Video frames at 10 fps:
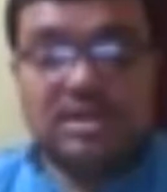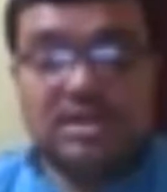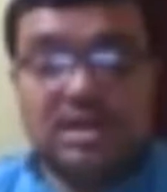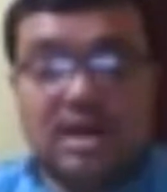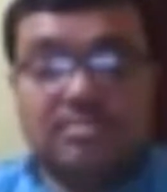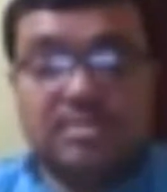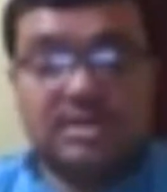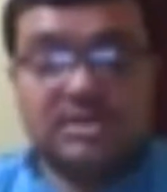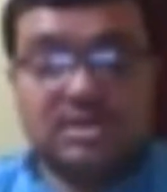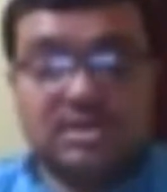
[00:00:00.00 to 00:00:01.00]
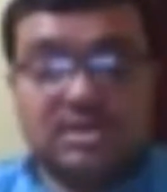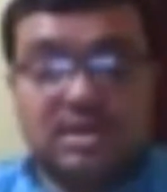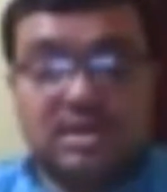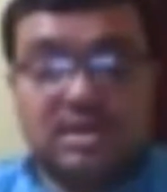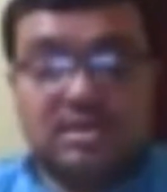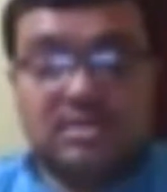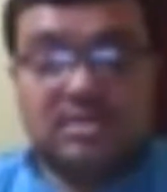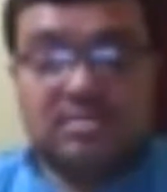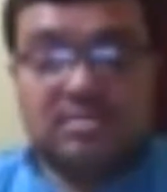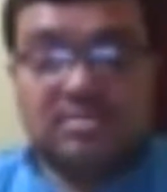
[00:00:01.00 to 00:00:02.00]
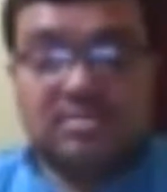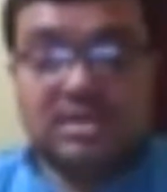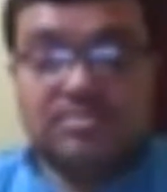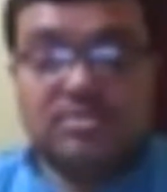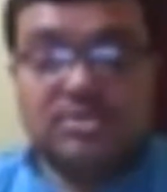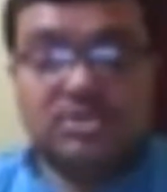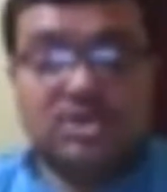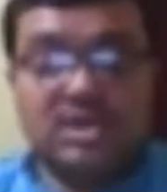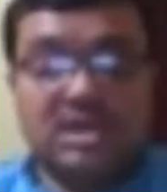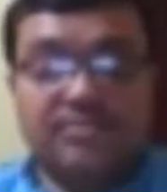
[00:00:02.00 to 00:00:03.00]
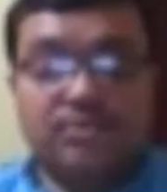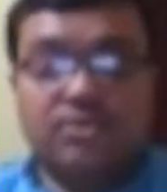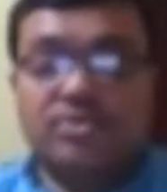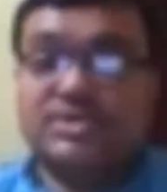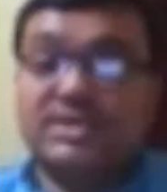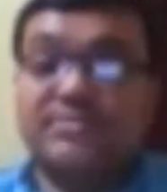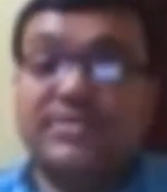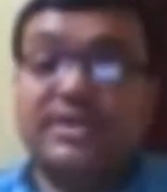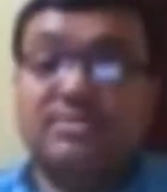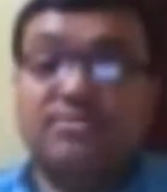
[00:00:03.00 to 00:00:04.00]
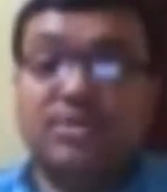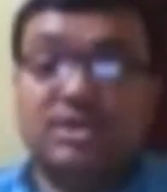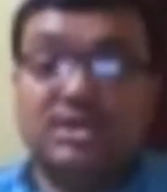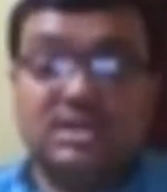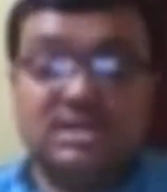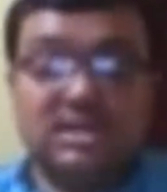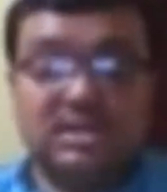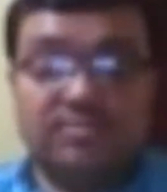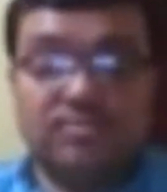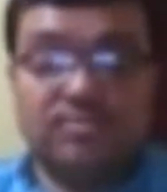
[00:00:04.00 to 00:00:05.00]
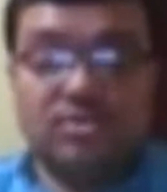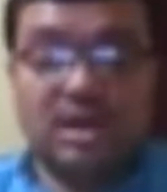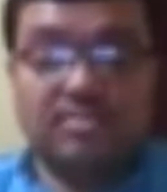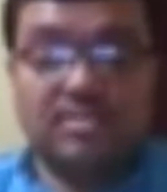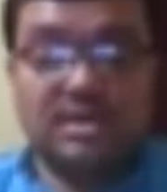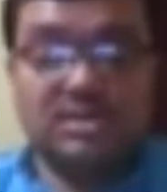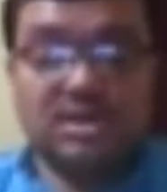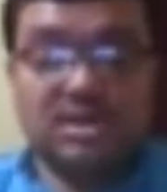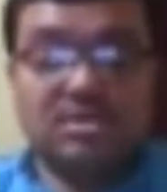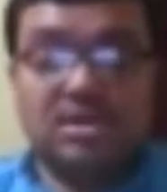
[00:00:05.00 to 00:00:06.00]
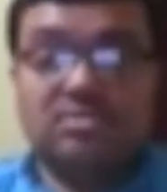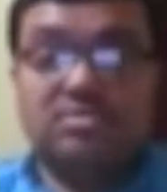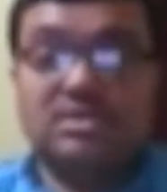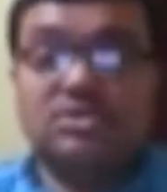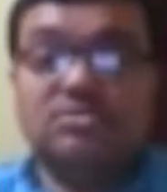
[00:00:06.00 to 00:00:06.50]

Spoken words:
numbers. Suppose 3, 4, 7, and 40. These are the 4 numbers which were